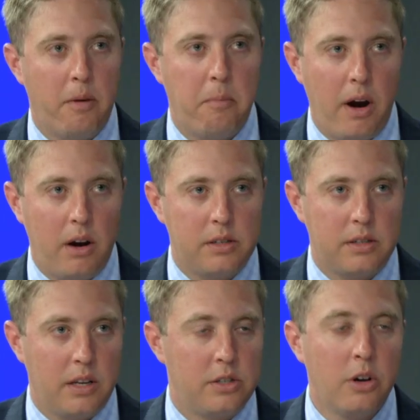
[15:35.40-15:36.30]
embarrassed
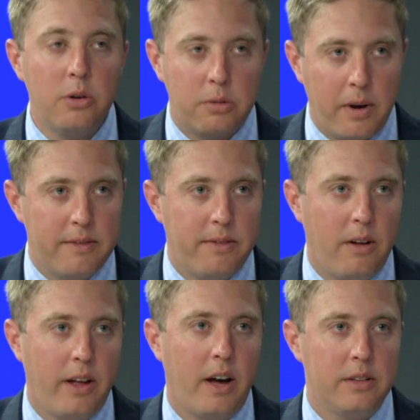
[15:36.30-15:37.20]
that a tooth might
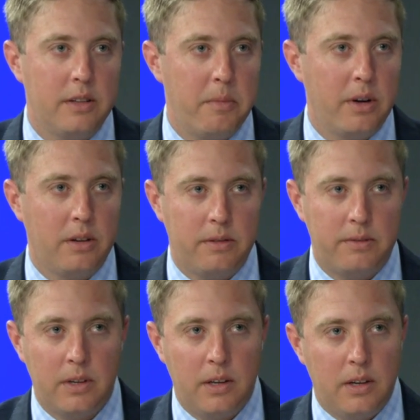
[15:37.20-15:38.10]
fall out in the middle
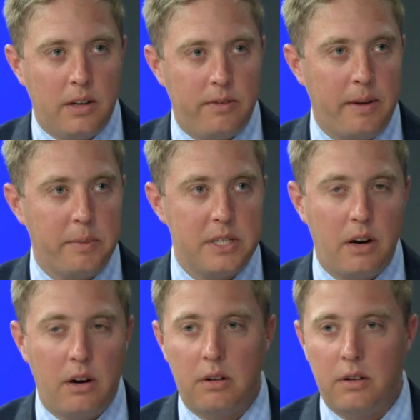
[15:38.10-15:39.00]
of family
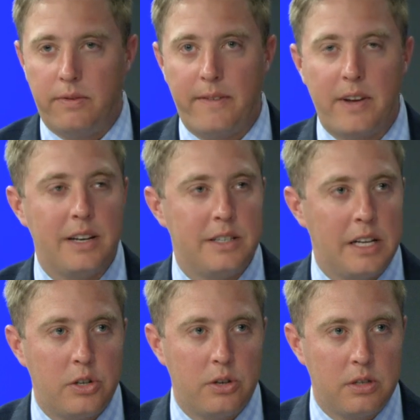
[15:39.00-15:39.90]
dinner. If they've got
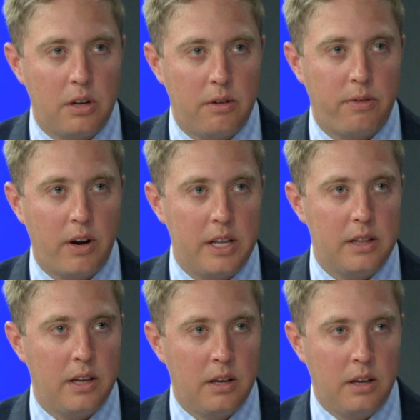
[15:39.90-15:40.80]
dentures, they're afraid
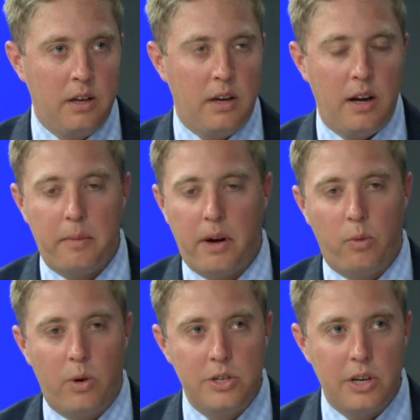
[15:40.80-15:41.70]
that. Um, I have
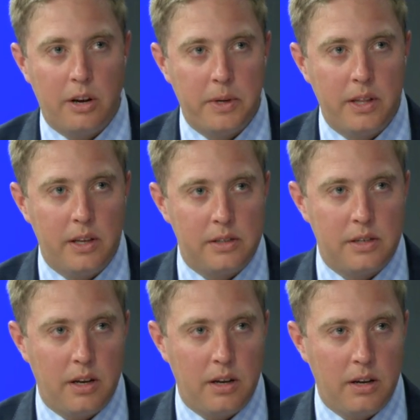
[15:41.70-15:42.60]
one gentleman that's
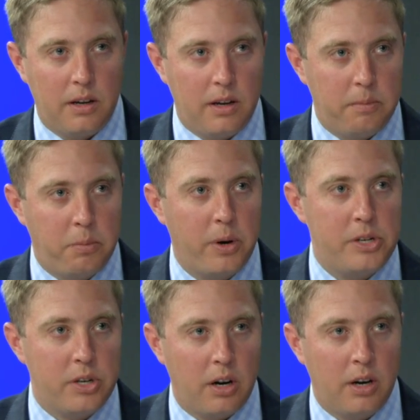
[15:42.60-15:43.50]
a, a
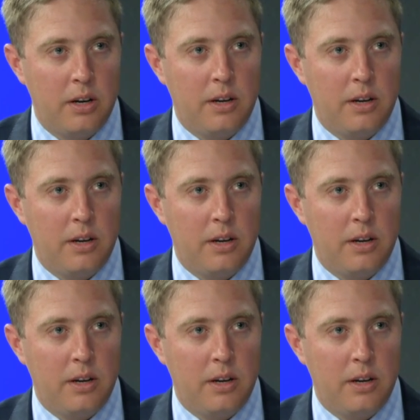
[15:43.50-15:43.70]
preacher,